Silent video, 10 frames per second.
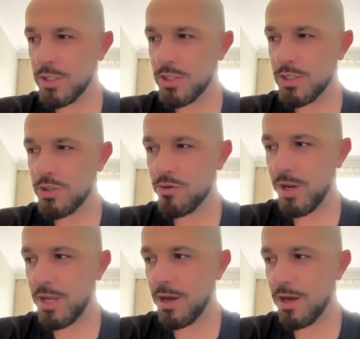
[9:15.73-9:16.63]

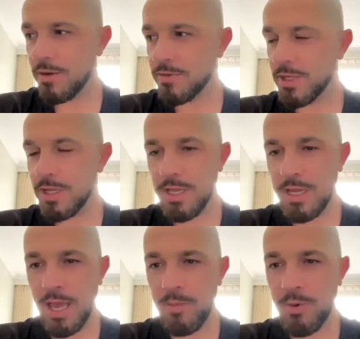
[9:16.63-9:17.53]
almost straight
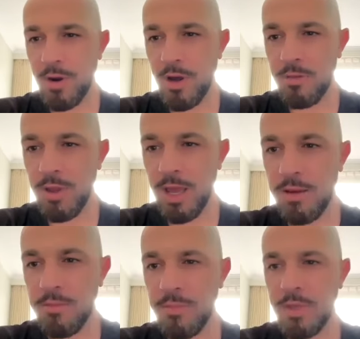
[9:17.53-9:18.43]
after the Canberra home
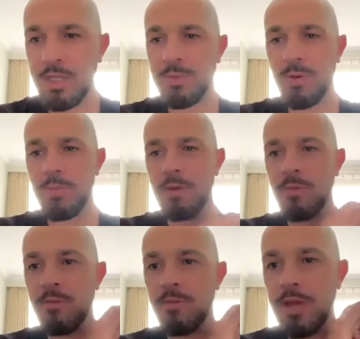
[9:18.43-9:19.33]
game is probably
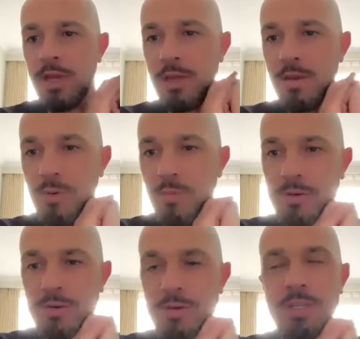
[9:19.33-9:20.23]
when
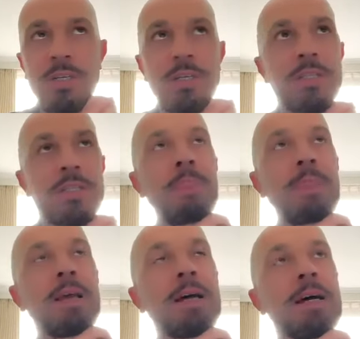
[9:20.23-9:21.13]
we found out, or
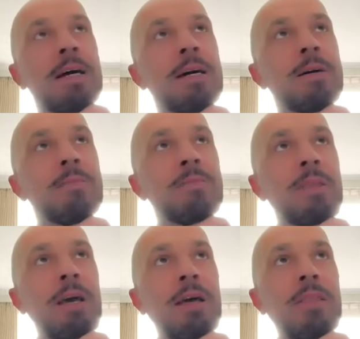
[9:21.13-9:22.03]
the day
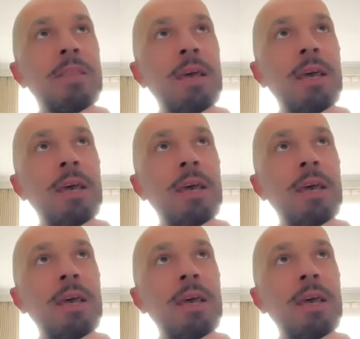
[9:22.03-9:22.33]
after.